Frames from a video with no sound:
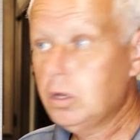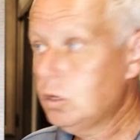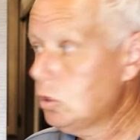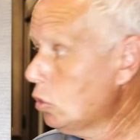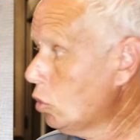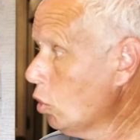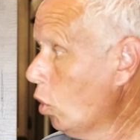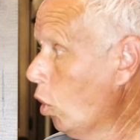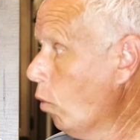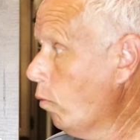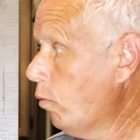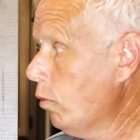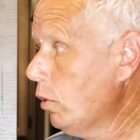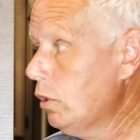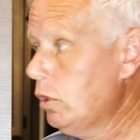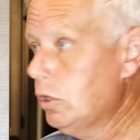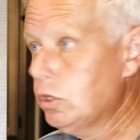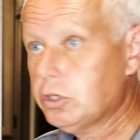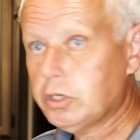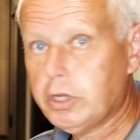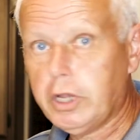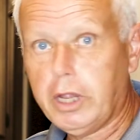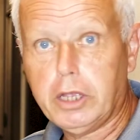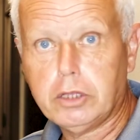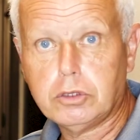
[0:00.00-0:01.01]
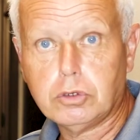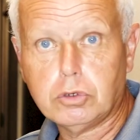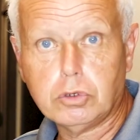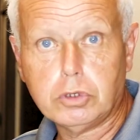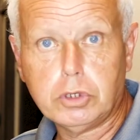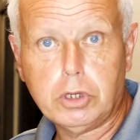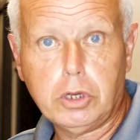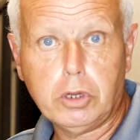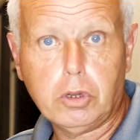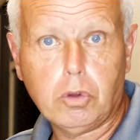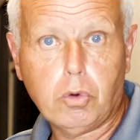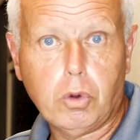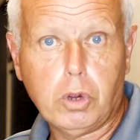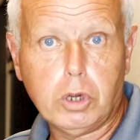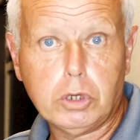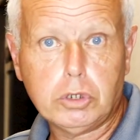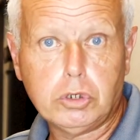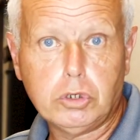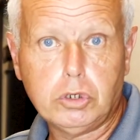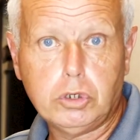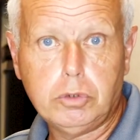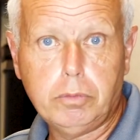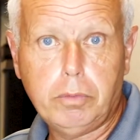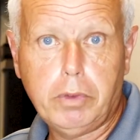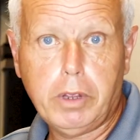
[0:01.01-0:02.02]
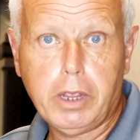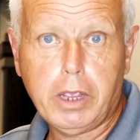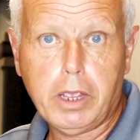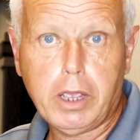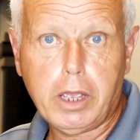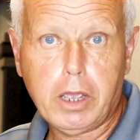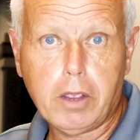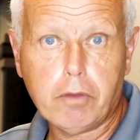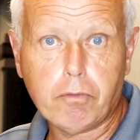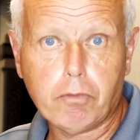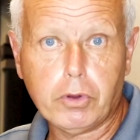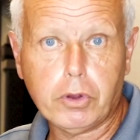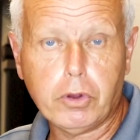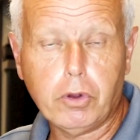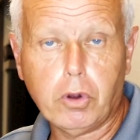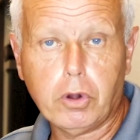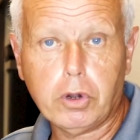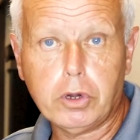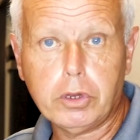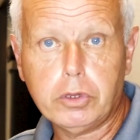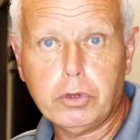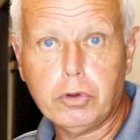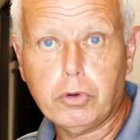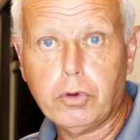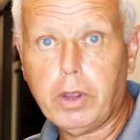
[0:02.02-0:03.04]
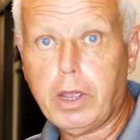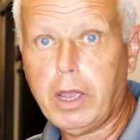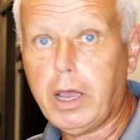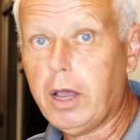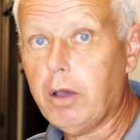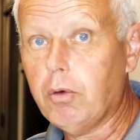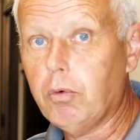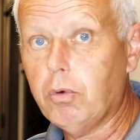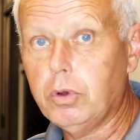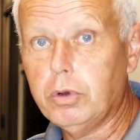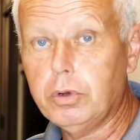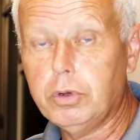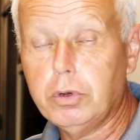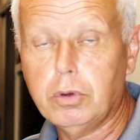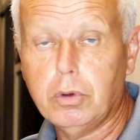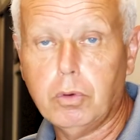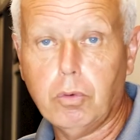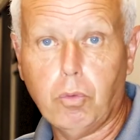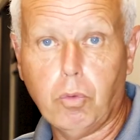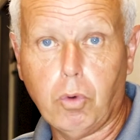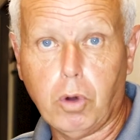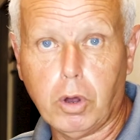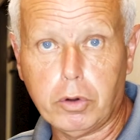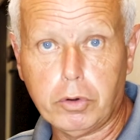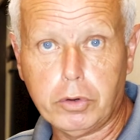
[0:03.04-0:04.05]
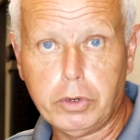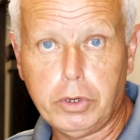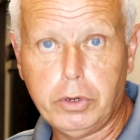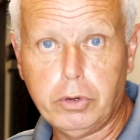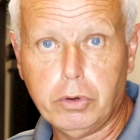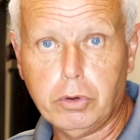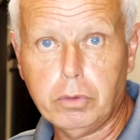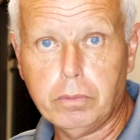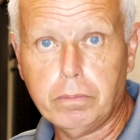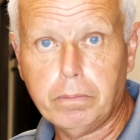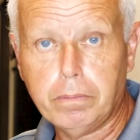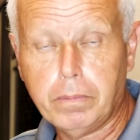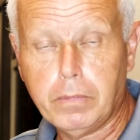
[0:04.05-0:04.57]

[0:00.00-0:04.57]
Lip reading: So hopefully this answers any questions you may have regarding your Atwood water heater.